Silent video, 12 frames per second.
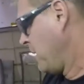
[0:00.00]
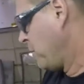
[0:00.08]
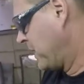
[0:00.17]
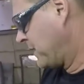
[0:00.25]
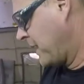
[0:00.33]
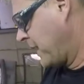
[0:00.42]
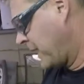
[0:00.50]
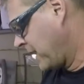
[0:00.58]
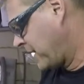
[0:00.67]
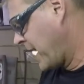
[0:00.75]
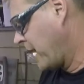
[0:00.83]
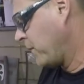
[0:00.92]
But uh, get
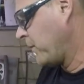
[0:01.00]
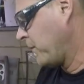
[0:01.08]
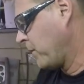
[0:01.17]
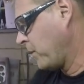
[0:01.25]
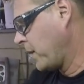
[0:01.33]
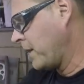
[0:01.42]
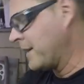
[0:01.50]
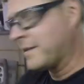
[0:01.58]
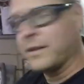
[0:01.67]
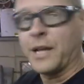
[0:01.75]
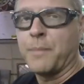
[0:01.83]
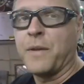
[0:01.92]
that rear end
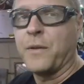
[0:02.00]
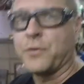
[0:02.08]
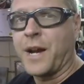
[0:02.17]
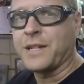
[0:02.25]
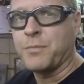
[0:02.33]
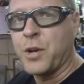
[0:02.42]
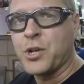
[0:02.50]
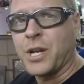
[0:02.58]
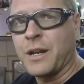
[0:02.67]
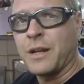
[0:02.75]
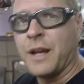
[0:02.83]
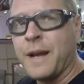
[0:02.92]
slid up in the
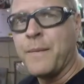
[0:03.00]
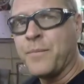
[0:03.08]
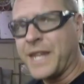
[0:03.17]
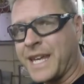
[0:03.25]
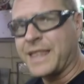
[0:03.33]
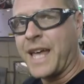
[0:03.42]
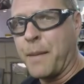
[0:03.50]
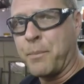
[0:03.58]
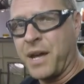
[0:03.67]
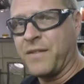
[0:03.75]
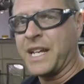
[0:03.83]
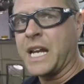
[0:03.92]
transmission, get that
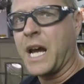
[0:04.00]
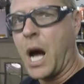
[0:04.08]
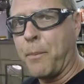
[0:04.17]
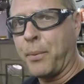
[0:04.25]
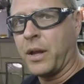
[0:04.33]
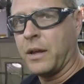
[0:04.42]
pivot cup,